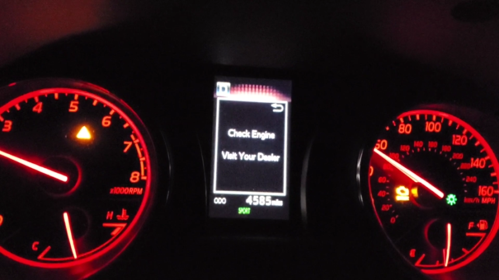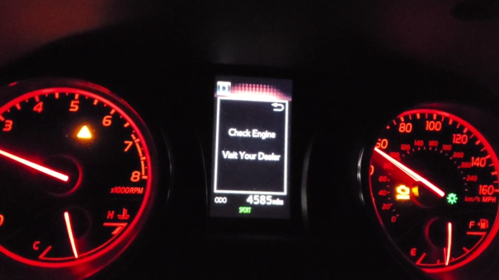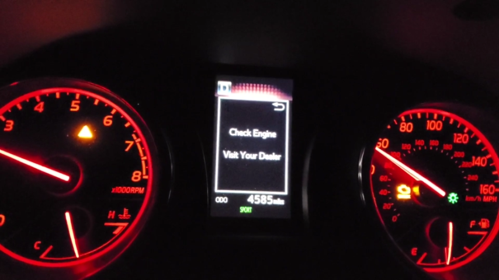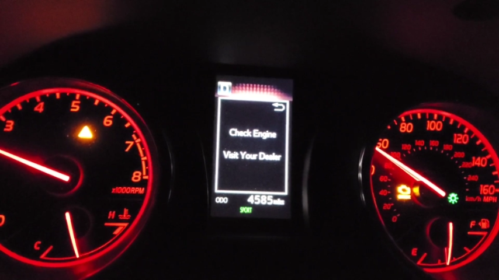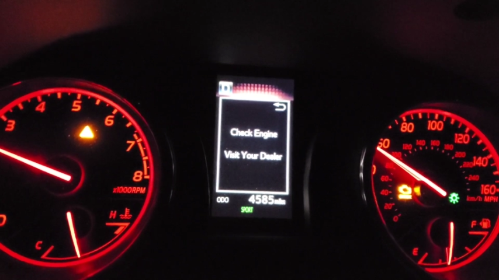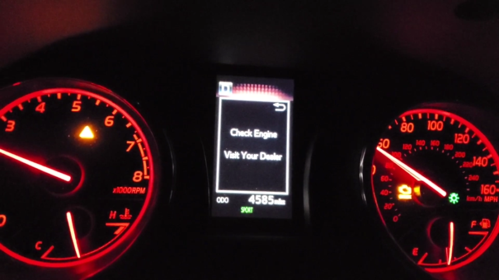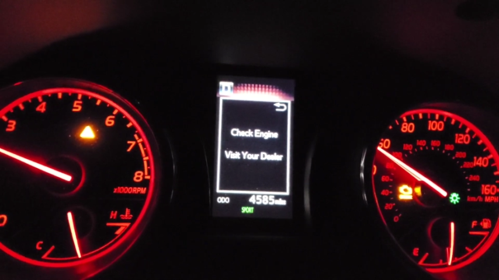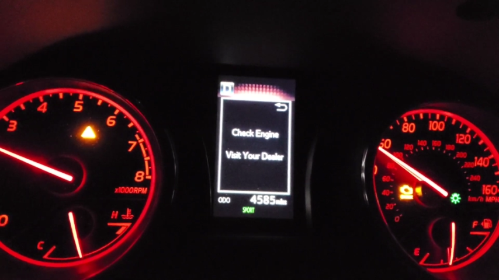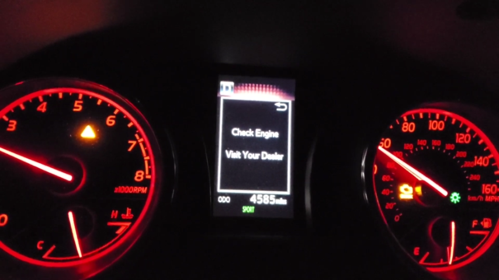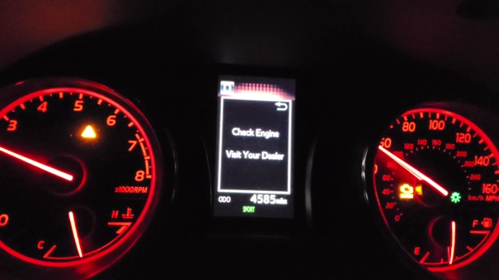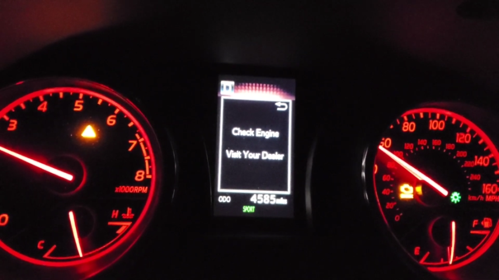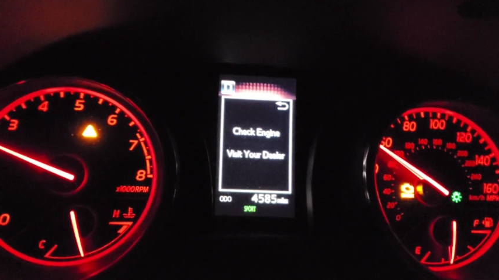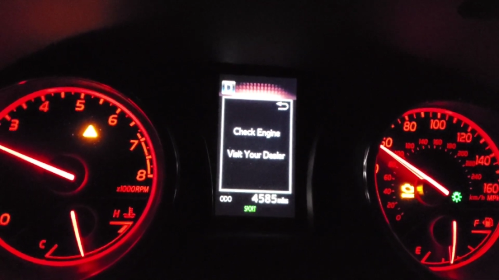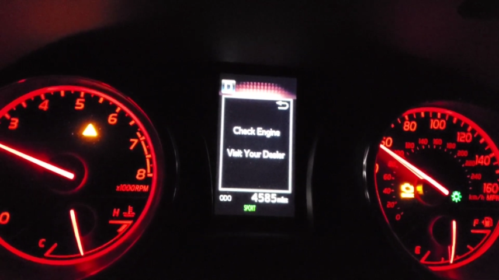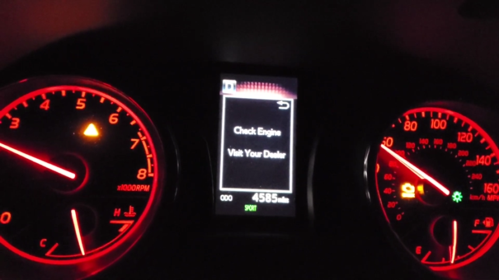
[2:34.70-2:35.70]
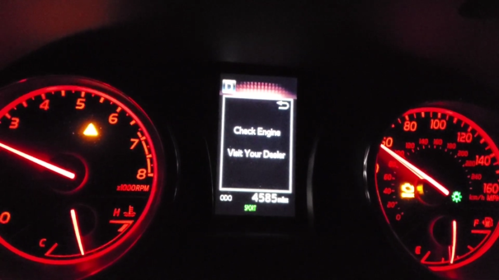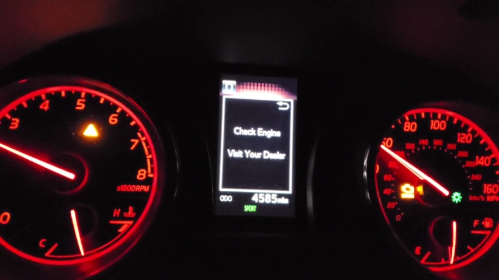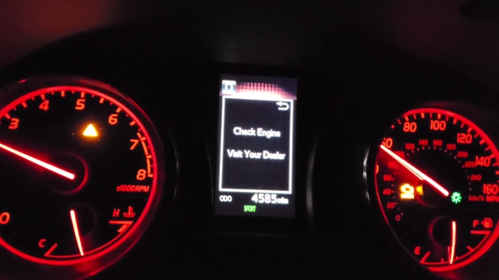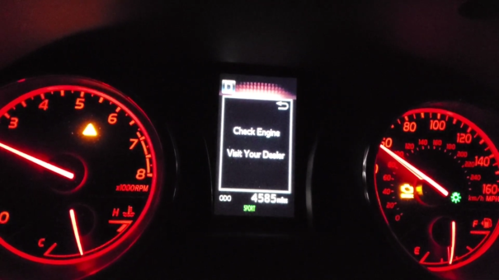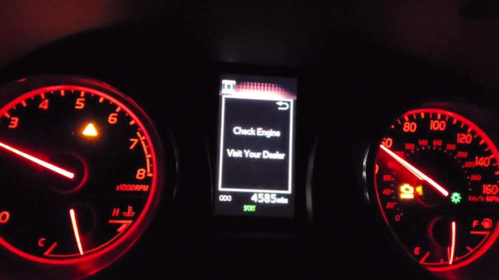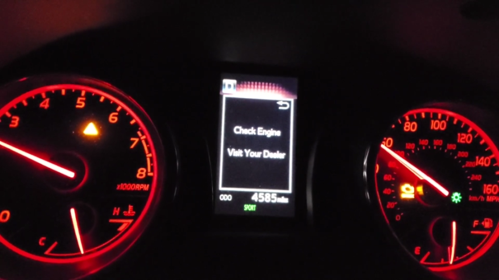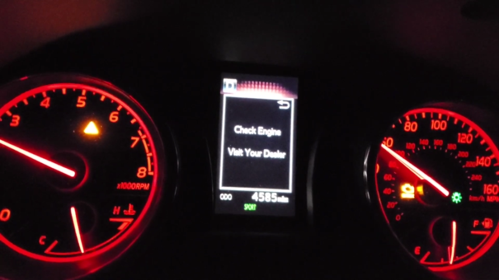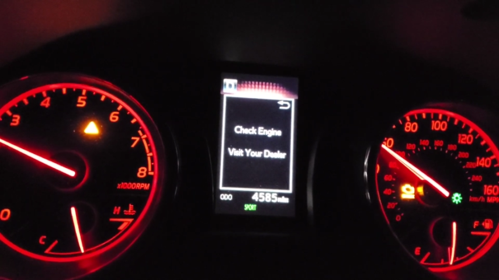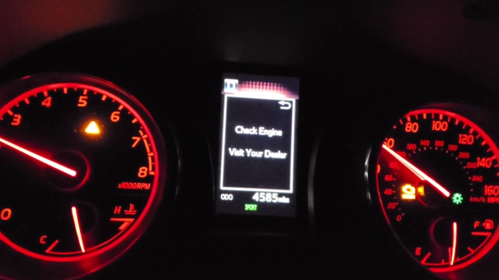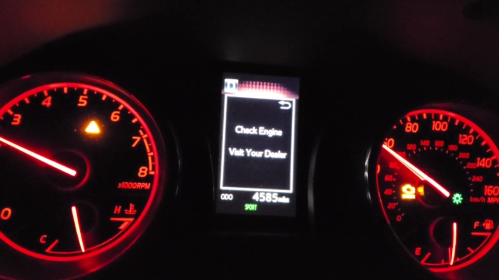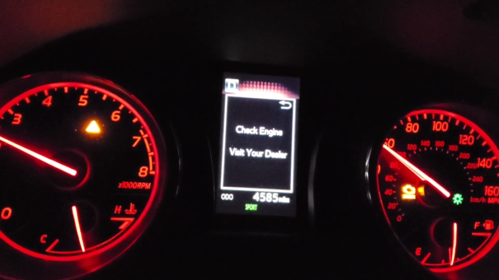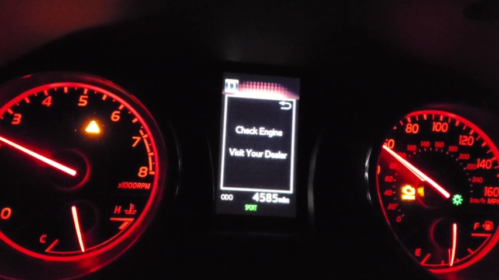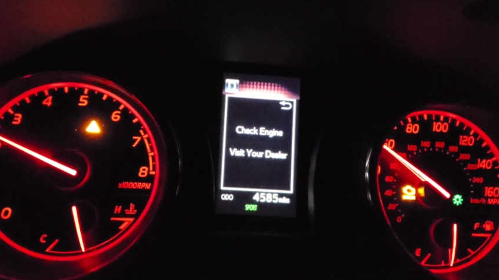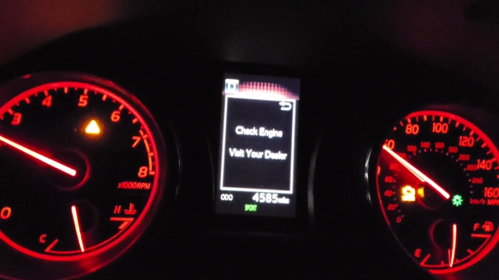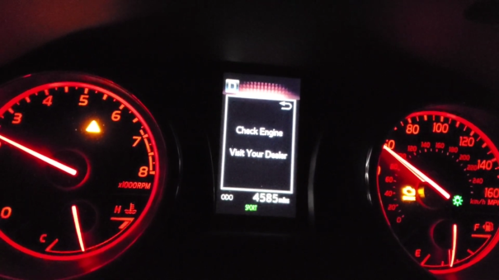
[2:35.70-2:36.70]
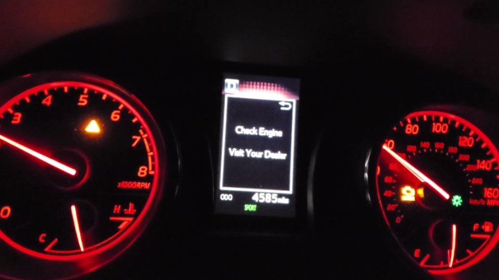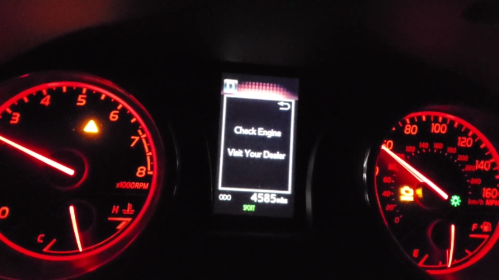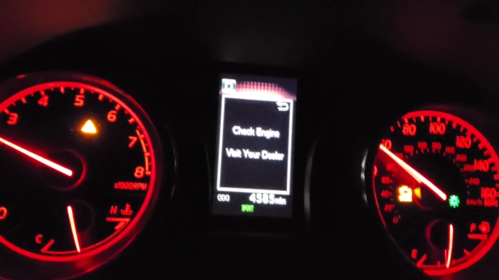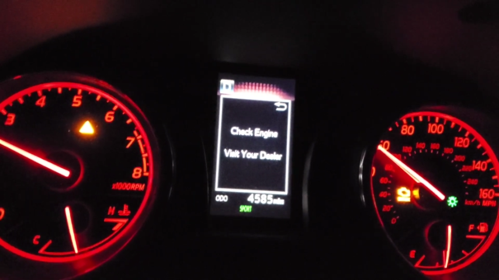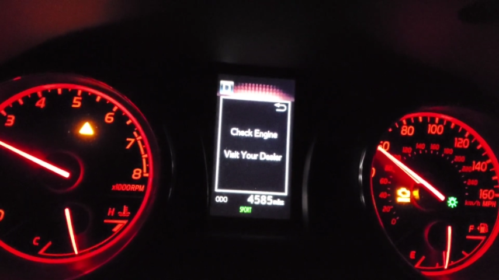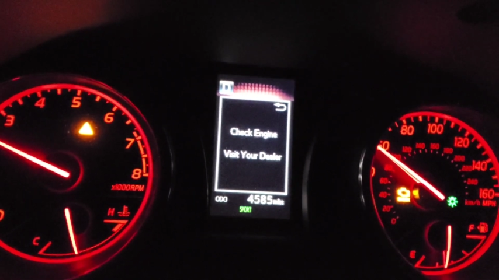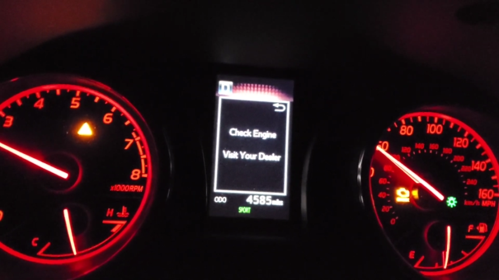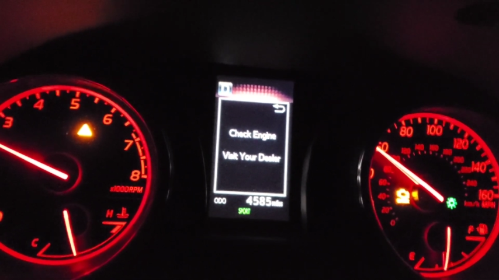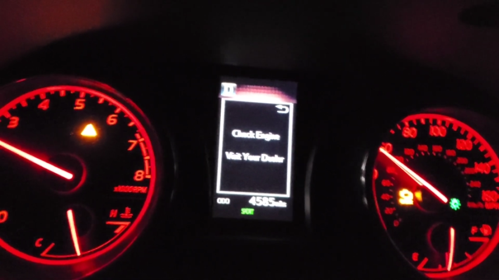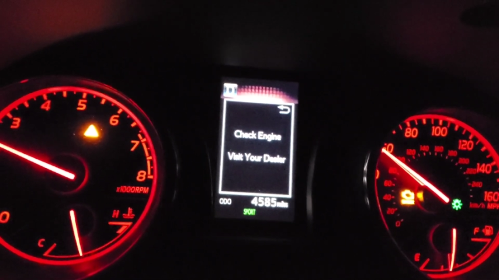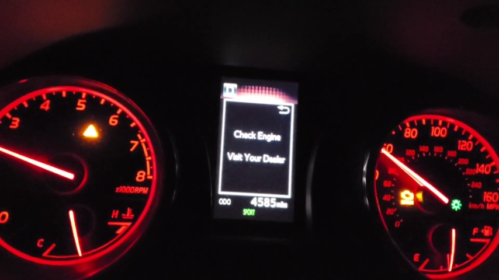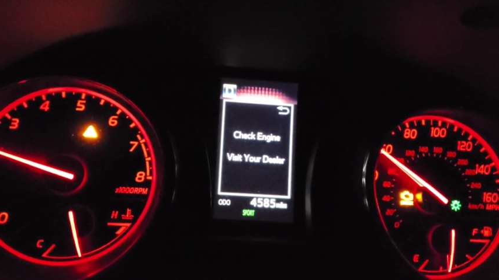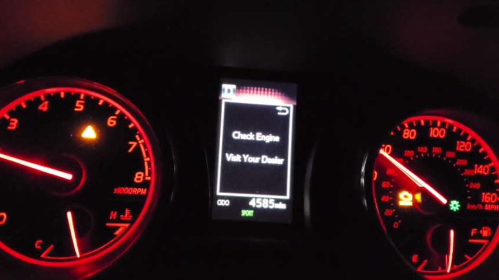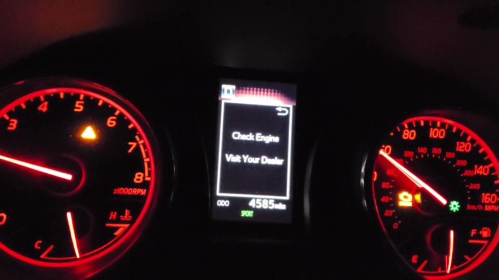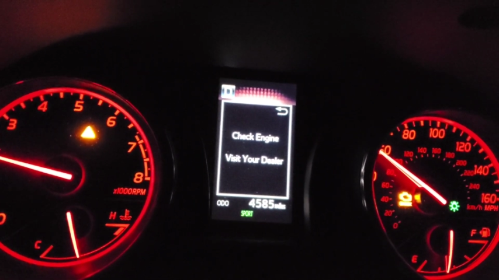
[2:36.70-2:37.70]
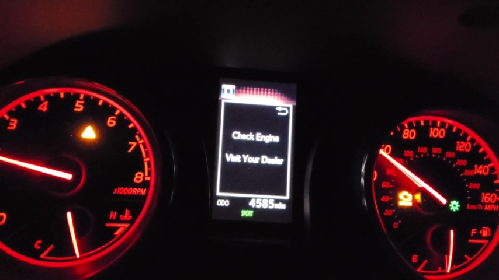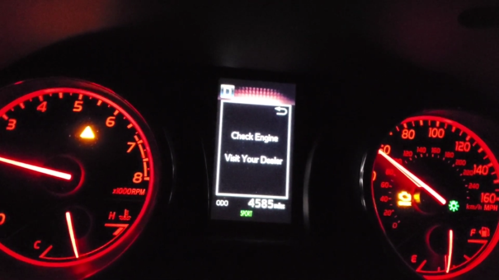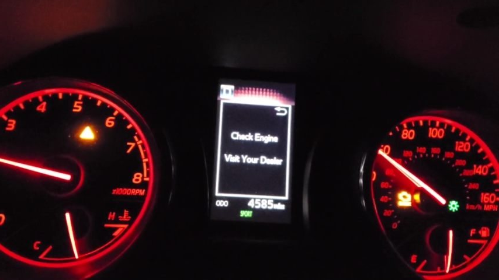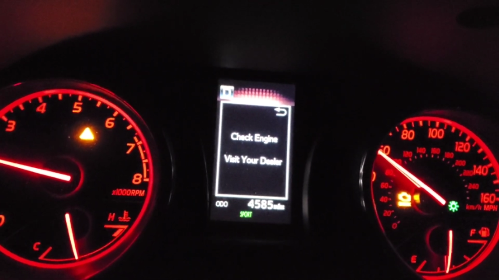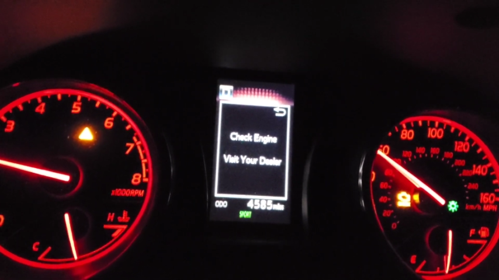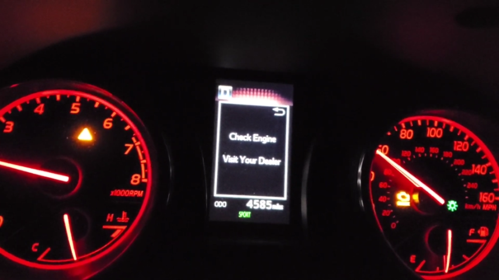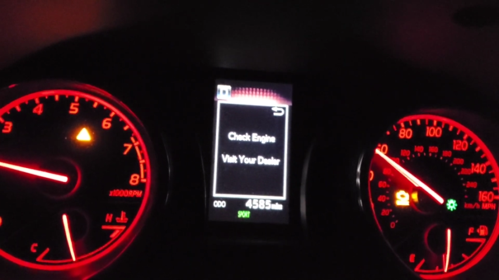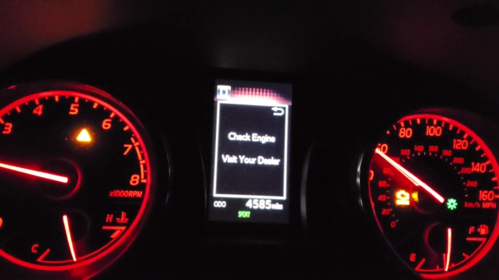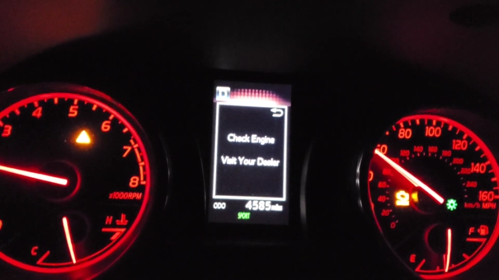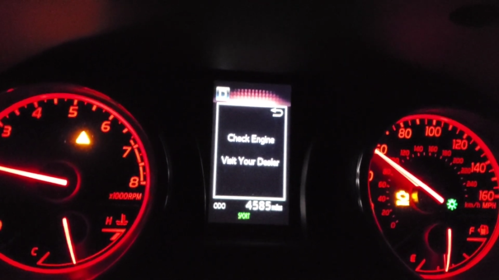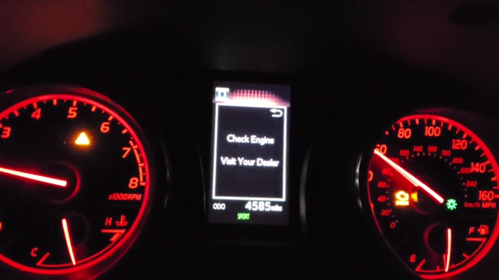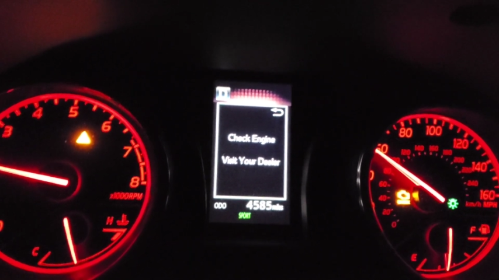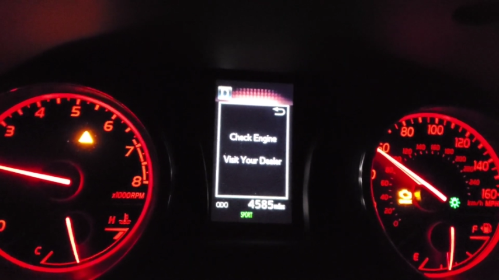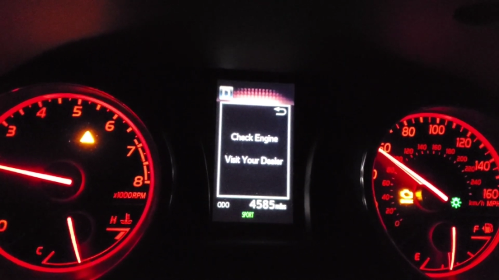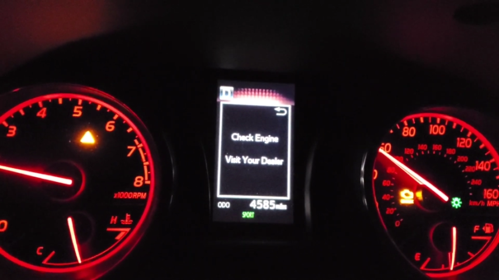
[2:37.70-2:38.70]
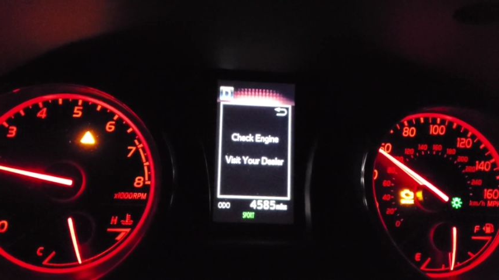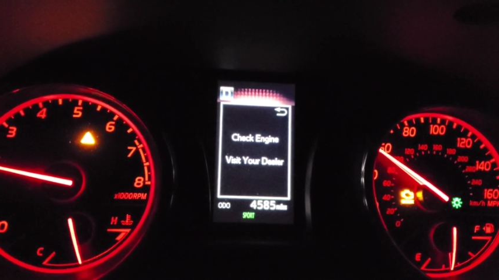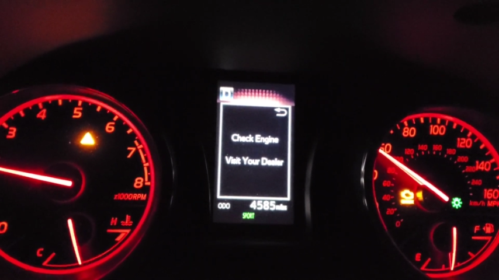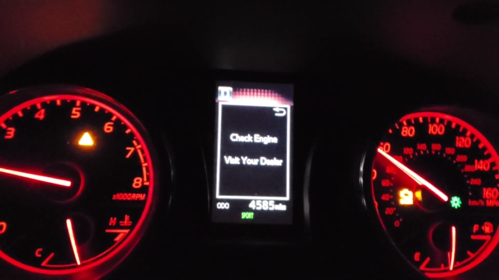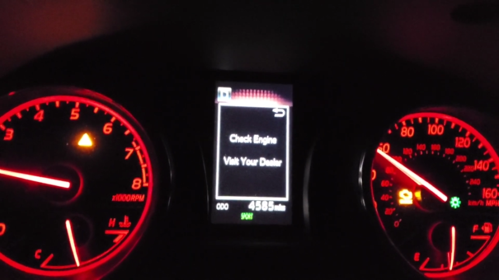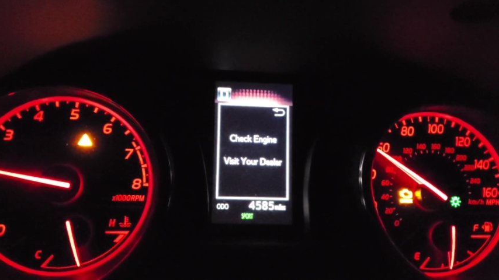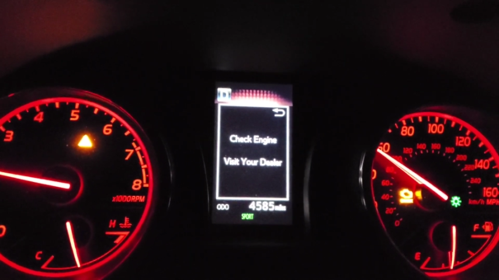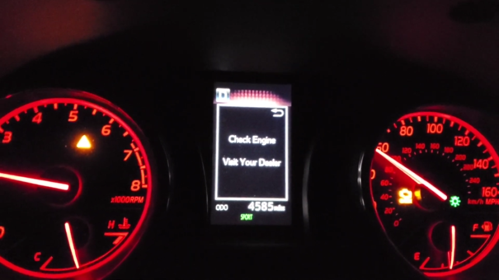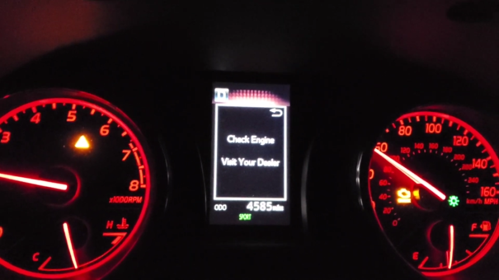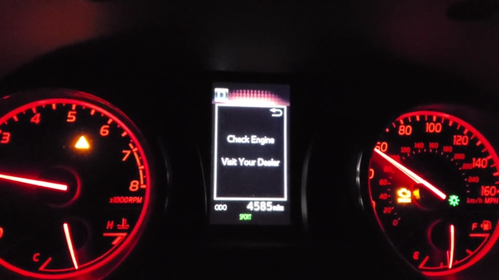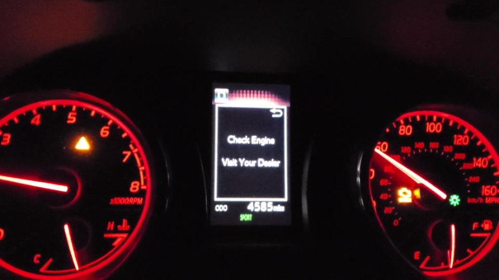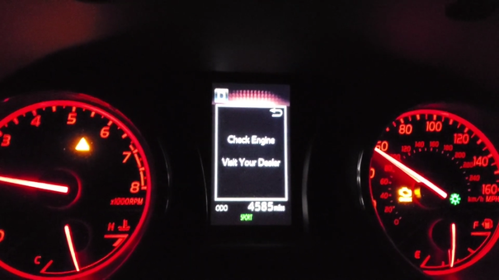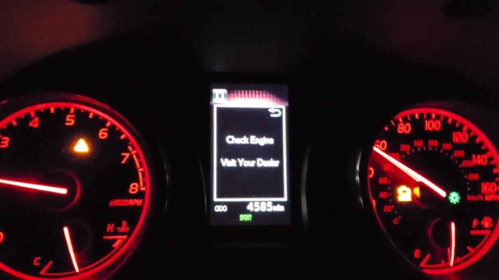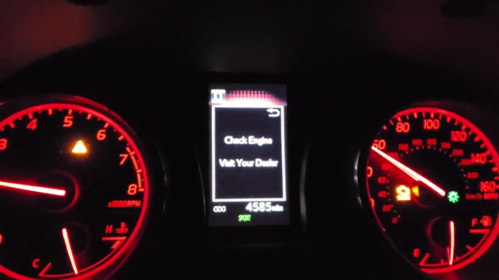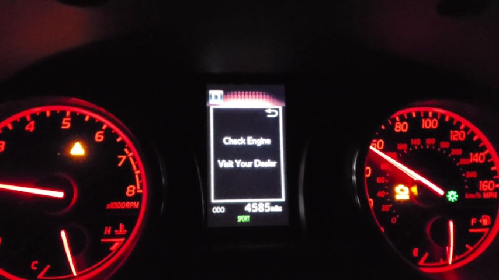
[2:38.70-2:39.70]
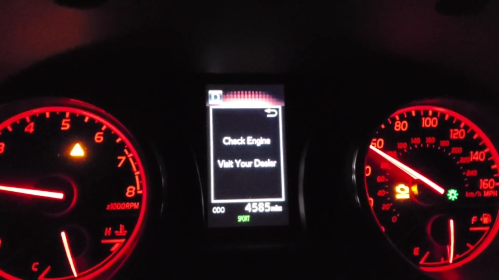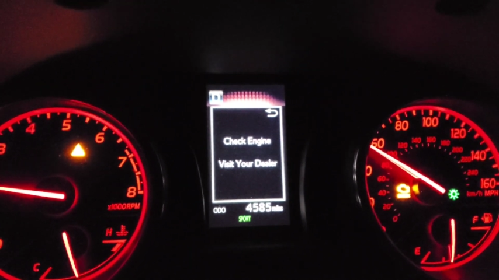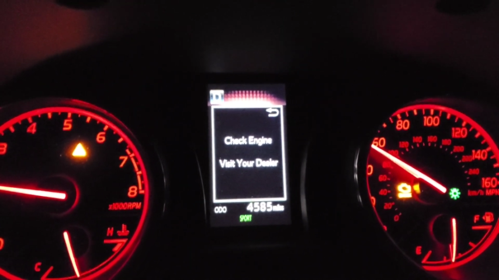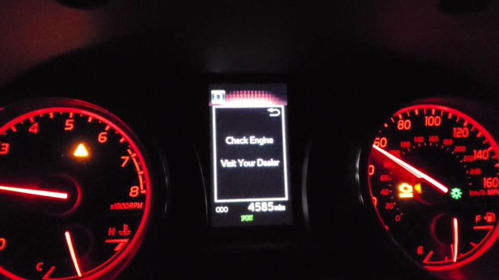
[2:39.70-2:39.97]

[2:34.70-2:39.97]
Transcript: Nobody's mouth can be seen.